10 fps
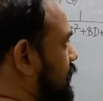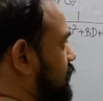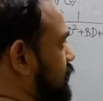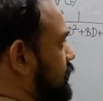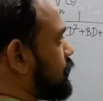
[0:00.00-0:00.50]

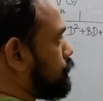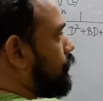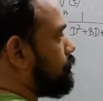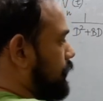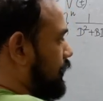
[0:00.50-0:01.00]
is this
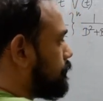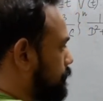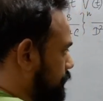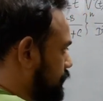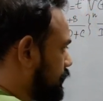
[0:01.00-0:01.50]
formula,
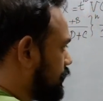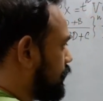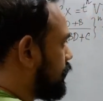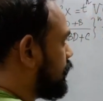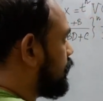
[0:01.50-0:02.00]

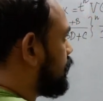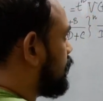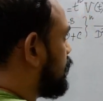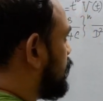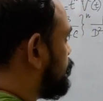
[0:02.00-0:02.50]

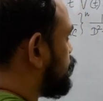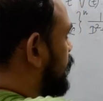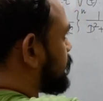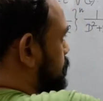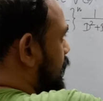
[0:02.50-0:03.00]
if you
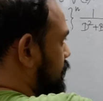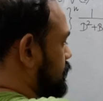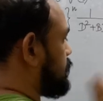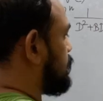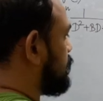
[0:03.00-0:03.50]
expand
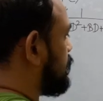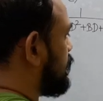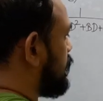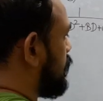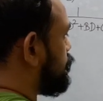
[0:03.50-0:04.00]
it,
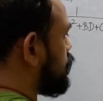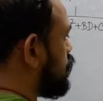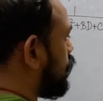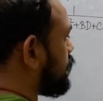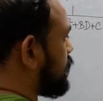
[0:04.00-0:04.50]
if you
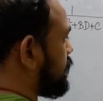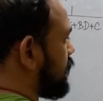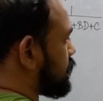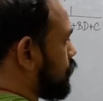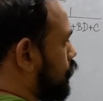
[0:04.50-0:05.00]
know that
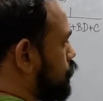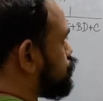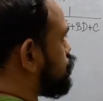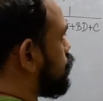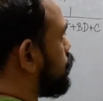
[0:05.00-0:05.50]
these are all
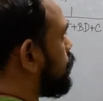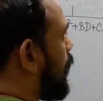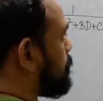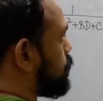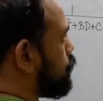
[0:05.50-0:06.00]
true
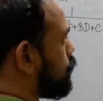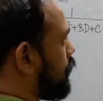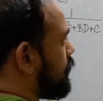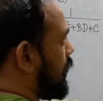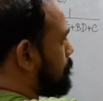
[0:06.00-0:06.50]
up
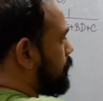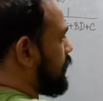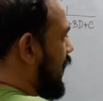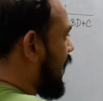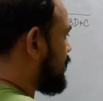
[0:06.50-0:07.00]
to a
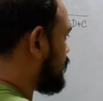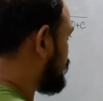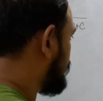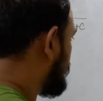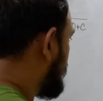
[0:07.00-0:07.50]
number
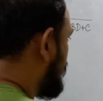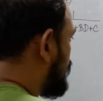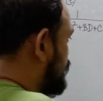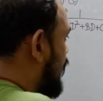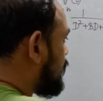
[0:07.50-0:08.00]
n,
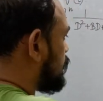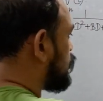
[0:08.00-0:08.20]
then